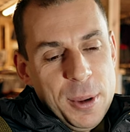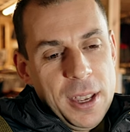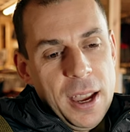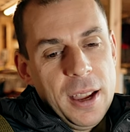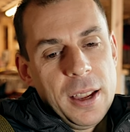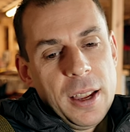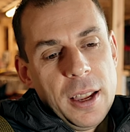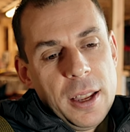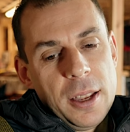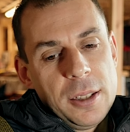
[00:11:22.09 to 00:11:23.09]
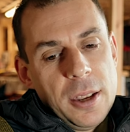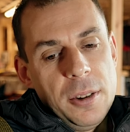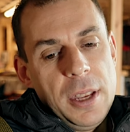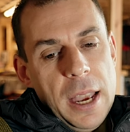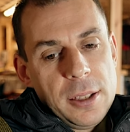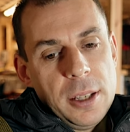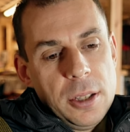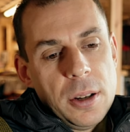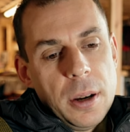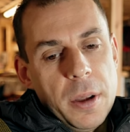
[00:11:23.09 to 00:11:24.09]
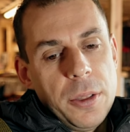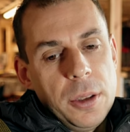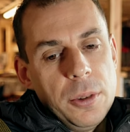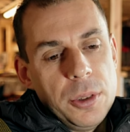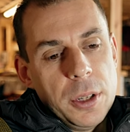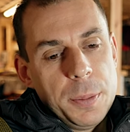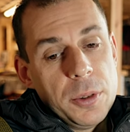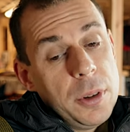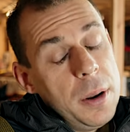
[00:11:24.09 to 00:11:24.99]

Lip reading: But yeah, so yes, in time, I think you'll see a sponsor.